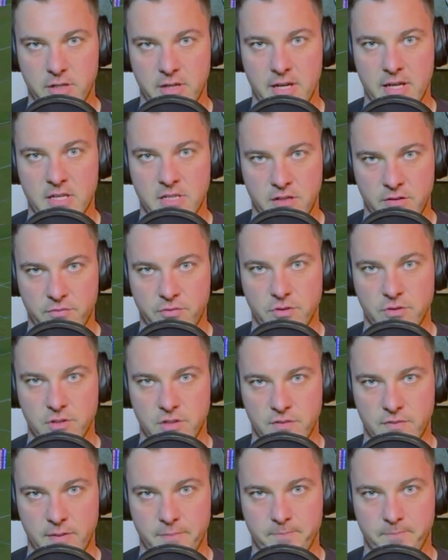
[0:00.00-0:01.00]
is in front
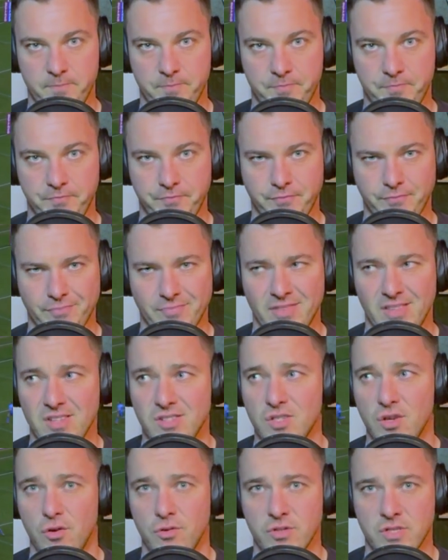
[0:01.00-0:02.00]
of him. The
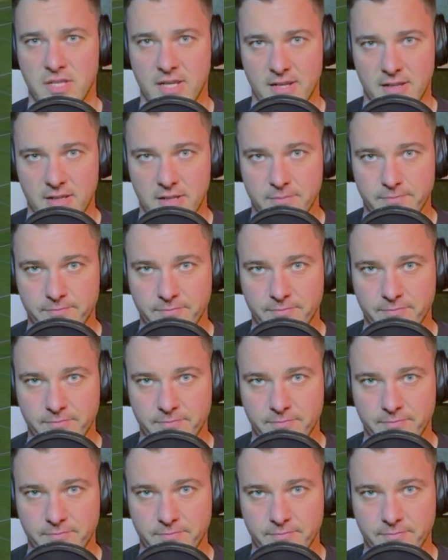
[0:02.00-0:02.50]
soul stealer.